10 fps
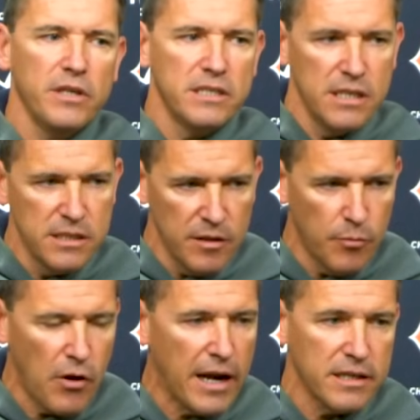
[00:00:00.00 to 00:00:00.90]
He sees it in
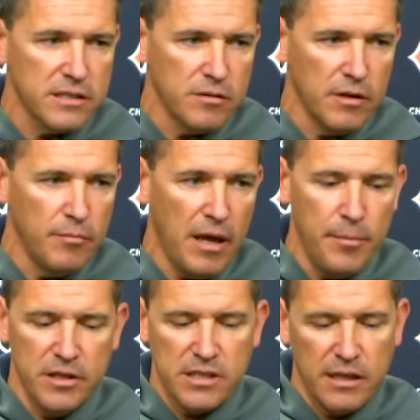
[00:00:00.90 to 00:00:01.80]
practice. And
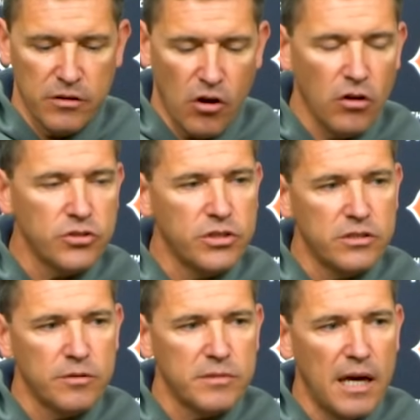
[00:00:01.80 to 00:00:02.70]
maybe it's on the call sheet
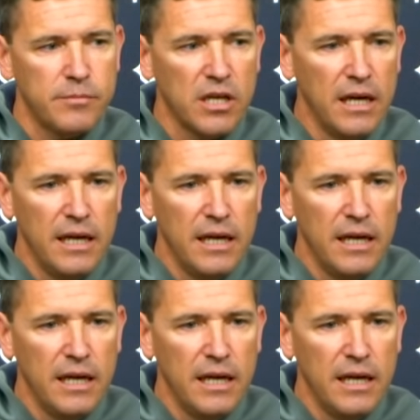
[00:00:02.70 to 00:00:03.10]
sometimes,